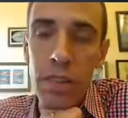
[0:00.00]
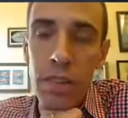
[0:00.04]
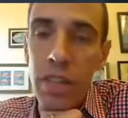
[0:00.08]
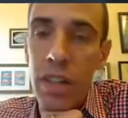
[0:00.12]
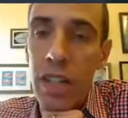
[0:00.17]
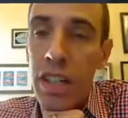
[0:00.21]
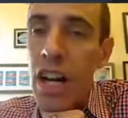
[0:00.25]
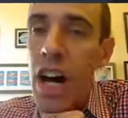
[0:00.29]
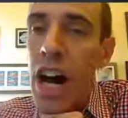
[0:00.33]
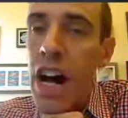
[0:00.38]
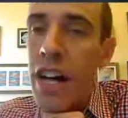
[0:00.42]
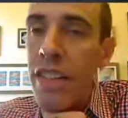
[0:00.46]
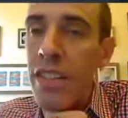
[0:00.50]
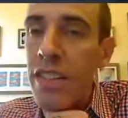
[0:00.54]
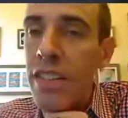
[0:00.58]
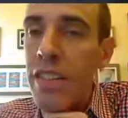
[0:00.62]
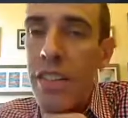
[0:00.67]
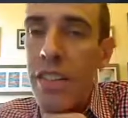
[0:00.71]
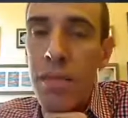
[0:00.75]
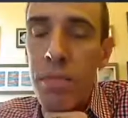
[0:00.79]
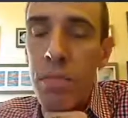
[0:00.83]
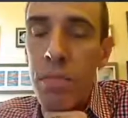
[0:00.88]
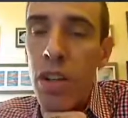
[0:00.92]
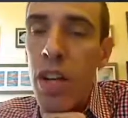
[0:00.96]
a
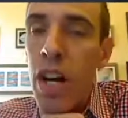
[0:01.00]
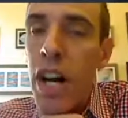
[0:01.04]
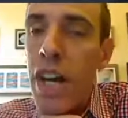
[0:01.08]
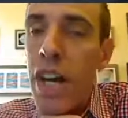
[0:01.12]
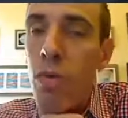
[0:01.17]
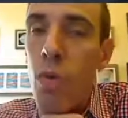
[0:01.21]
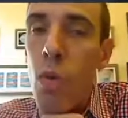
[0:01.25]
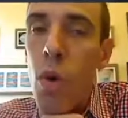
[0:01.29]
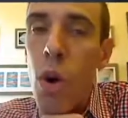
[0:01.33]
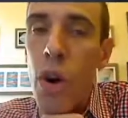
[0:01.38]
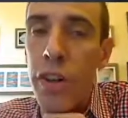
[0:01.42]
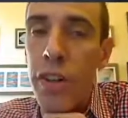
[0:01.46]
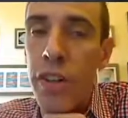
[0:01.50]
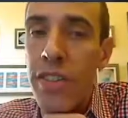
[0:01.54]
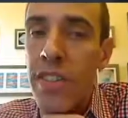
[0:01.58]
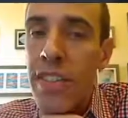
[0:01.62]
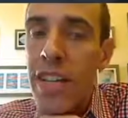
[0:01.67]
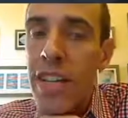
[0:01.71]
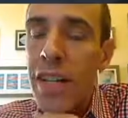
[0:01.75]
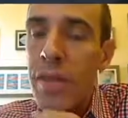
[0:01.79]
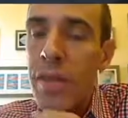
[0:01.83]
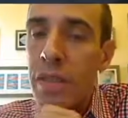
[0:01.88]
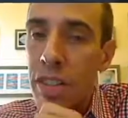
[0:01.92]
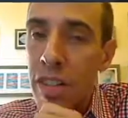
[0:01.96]
constant supply of water and
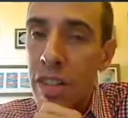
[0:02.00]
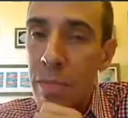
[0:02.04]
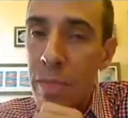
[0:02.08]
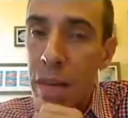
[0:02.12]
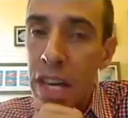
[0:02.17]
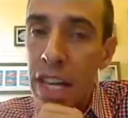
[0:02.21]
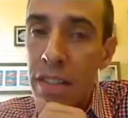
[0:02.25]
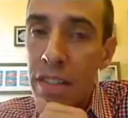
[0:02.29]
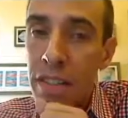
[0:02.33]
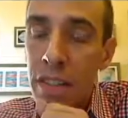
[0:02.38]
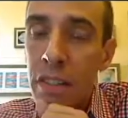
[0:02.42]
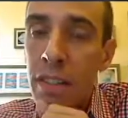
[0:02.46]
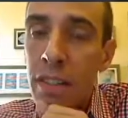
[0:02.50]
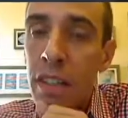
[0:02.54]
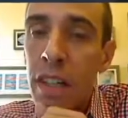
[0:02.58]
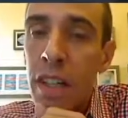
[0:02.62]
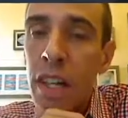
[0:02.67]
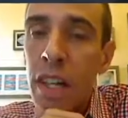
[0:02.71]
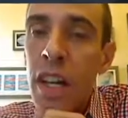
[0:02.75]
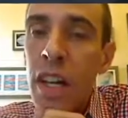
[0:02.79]
sediment to the basin,